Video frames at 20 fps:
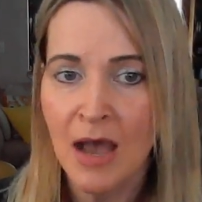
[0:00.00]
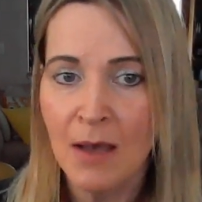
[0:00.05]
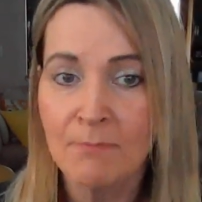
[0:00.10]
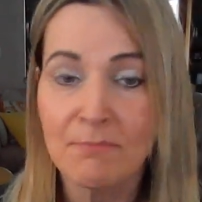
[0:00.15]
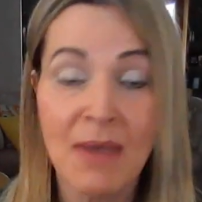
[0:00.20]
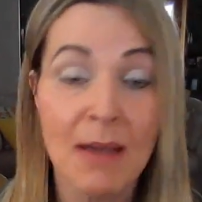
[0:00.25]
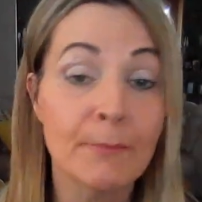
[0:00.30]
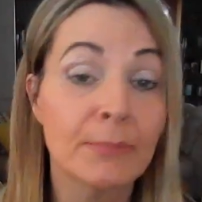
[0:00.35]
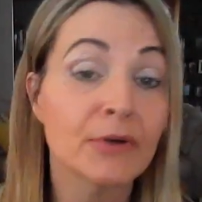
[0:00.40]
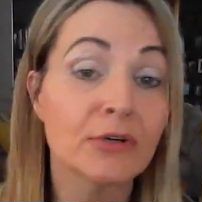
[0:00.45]

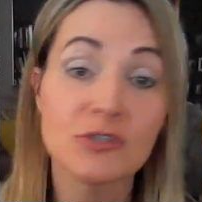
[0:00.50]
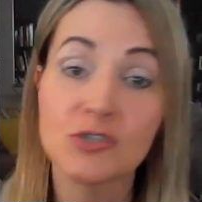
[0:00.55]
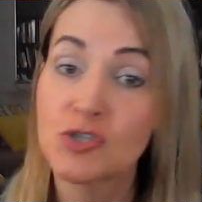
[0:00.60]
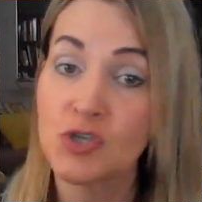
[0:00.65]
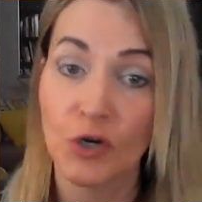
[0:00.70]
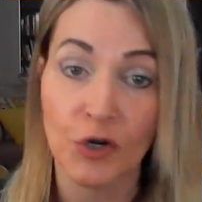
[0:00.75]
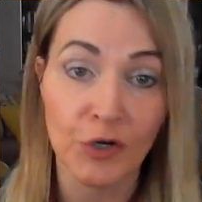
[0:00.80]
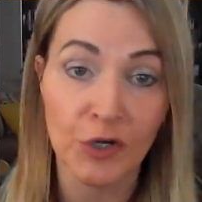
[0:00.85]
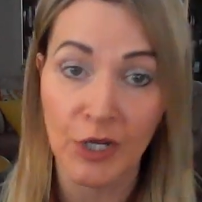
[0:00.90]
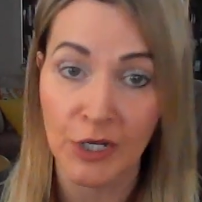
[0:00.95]
Members,
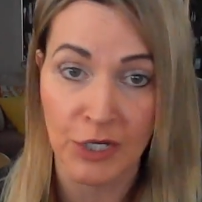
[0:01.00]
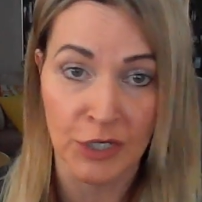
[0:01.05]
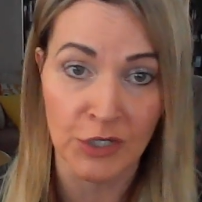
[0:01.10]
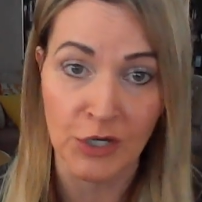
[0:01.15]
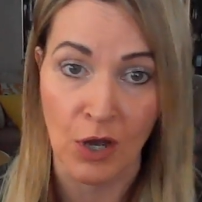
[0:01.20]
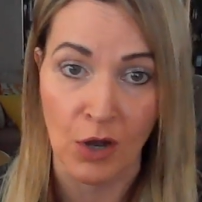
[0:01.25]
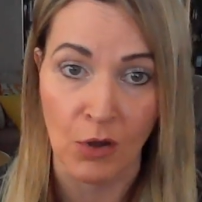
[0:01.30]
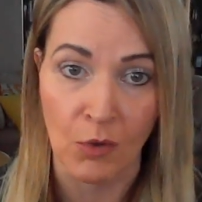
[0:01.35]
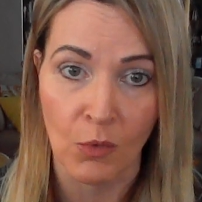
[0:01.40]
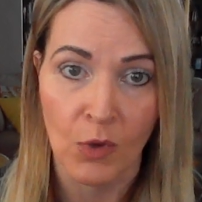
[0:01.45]
you're going to
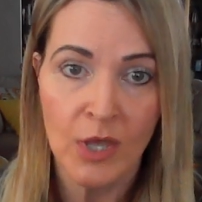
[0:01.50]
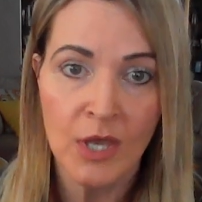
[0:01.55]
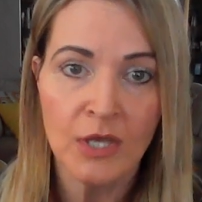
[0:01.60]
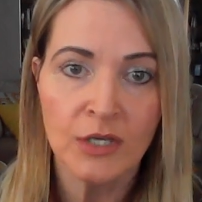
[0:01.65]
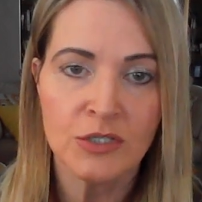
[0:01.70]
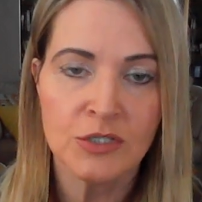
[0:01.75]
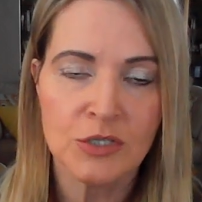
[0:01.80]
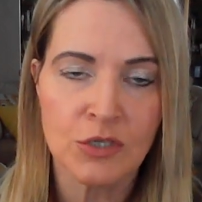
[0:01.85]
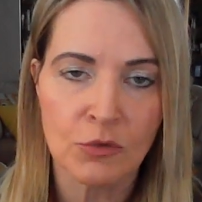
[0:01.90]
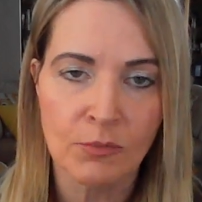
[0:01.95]
know.
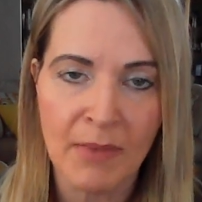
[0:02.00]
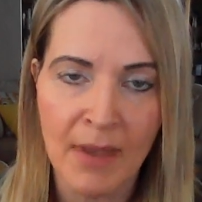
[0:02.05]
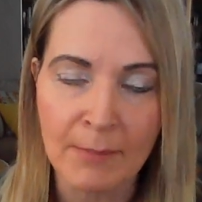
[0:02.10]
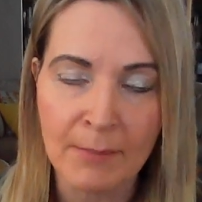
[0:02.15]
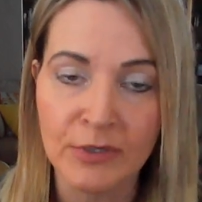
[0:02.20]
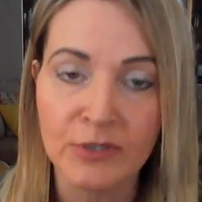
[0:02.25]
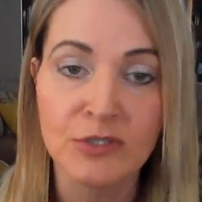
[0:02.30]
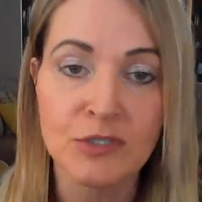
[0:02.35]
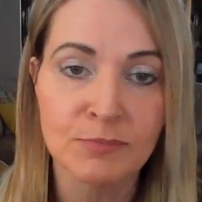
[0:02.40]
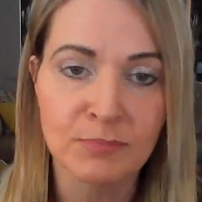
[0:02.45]
So
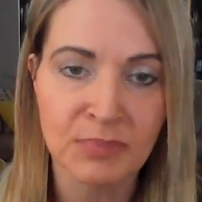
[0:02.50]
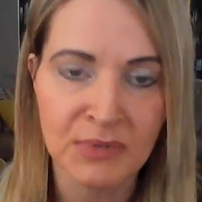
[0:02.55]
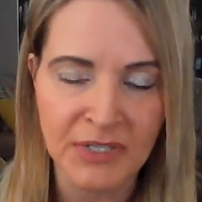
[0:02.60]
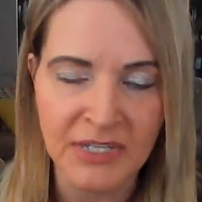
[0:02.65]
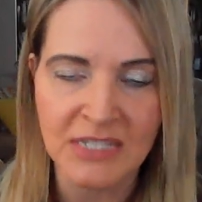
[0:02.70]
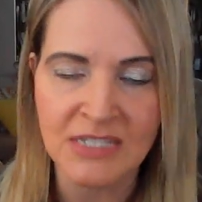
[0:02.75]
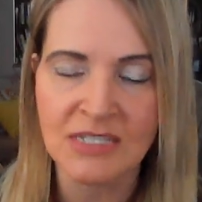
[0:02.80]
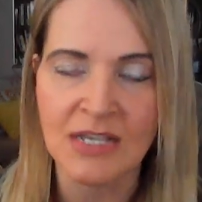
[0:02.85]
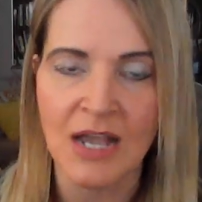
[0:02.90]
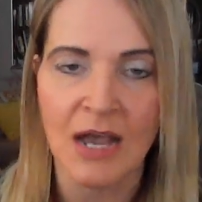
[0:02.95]
members,
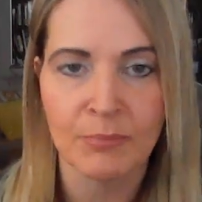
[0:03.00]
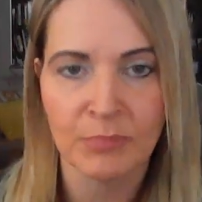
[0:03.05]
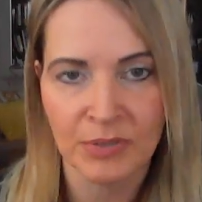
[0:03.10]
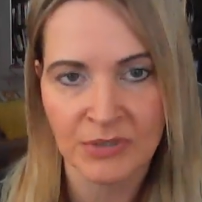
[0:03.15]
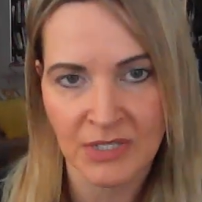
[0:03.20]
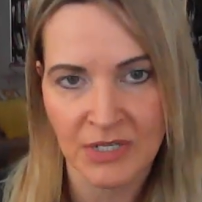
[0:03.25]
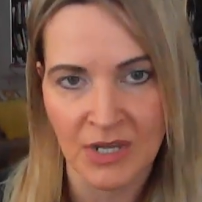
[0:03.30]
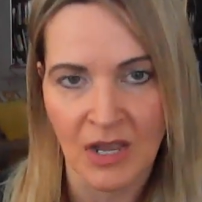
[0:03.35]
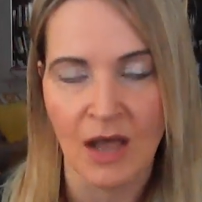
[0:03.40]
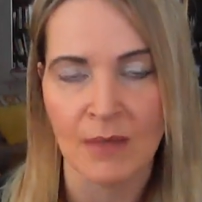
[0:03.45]
please uh,
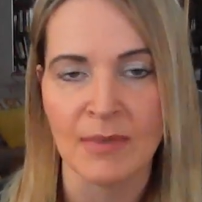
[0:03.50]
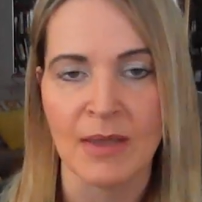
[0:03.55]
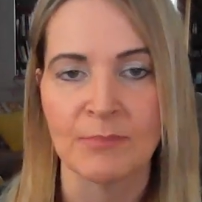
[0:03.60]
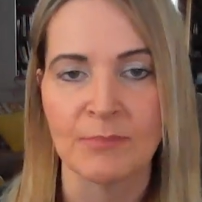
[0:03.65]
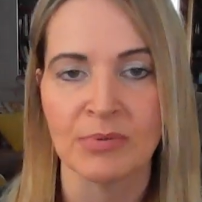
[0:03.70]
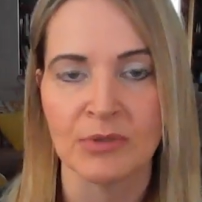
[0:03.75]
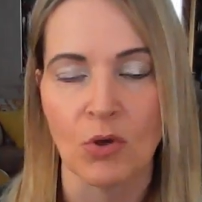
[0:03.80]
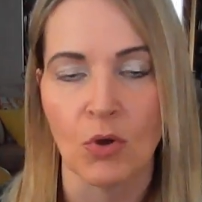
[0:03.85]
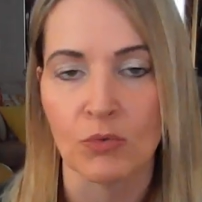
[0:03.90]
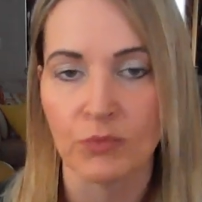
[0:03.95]
put the
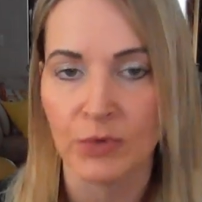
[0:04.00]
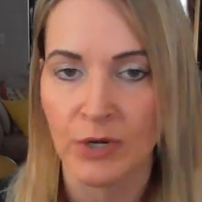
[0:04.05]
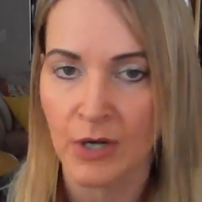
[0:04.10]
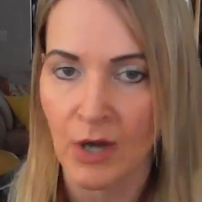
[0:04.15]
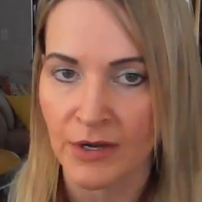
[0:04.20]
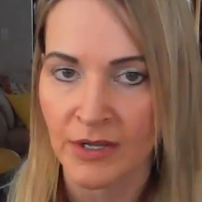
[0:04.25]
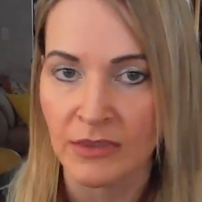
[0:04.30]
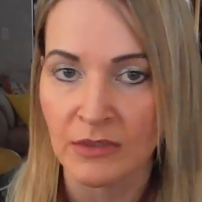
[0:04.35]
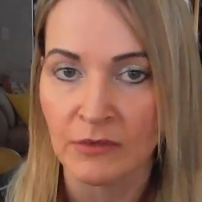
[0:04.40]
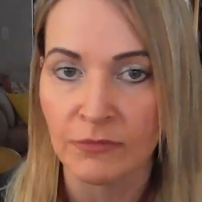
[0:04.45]
comment below
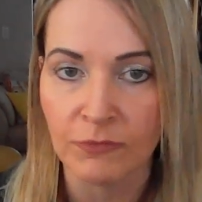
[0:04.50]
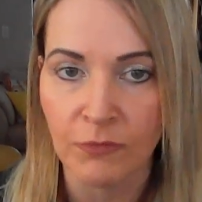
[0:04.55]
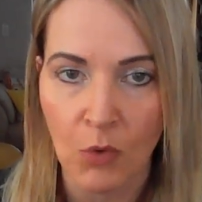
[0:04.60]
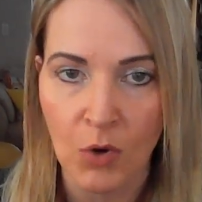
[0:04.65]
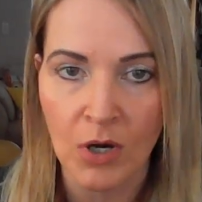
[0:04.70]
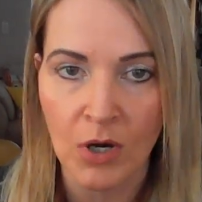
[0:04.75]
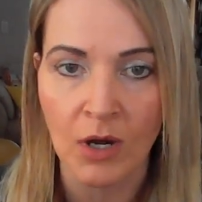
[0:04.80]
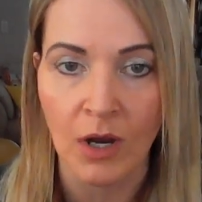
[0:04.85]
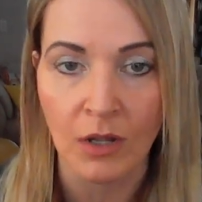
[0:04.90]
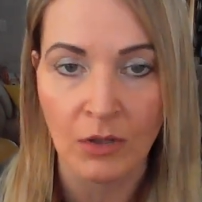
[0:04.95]
regarding the
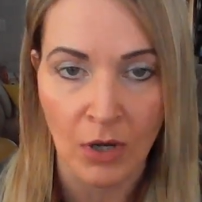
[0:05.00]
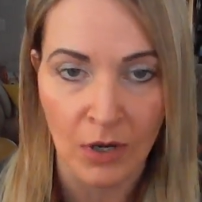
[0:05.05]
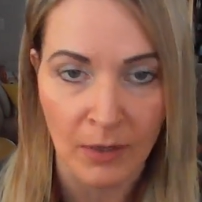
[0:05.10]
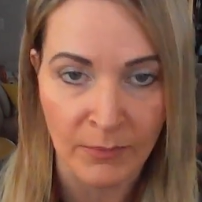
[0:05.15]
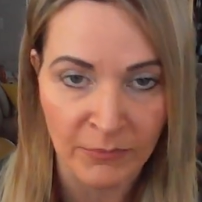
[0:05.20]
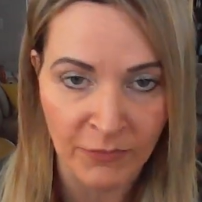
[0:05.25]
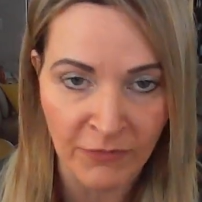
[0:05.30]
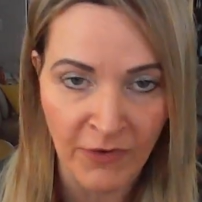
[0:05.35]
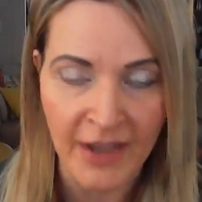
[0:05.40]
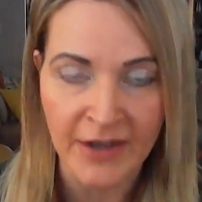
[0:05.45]
four
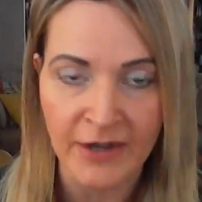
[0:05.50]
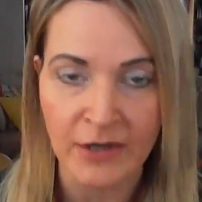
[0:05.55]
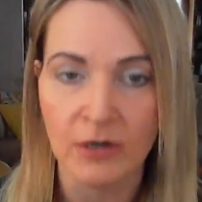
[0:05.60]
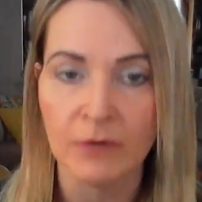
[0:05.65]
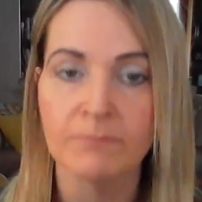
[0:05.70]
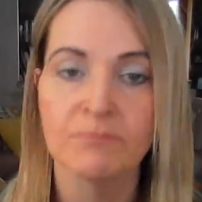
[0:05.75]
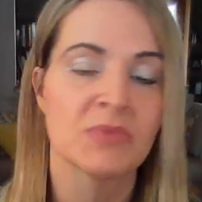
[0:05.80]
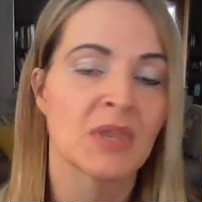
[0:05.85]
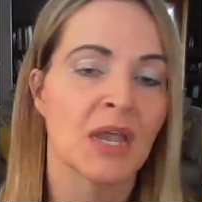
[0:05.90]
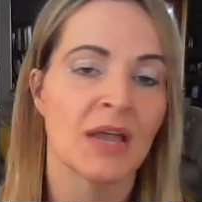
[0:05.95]
alarm
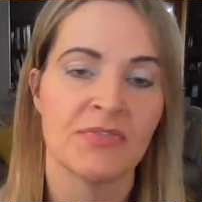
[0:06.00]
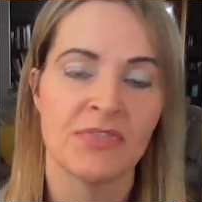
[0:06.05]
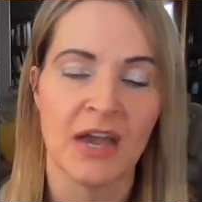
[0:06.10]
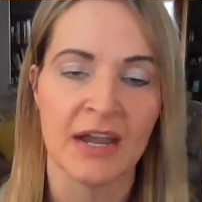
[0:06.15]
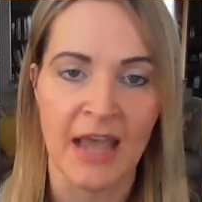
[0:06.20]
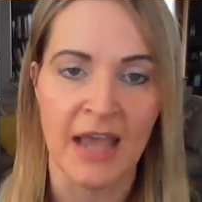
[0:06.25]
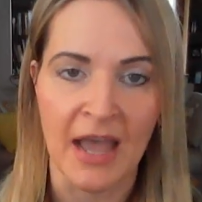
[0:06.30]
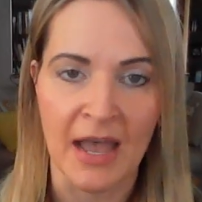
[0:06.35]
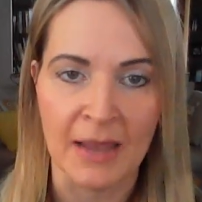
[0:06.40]
fire. That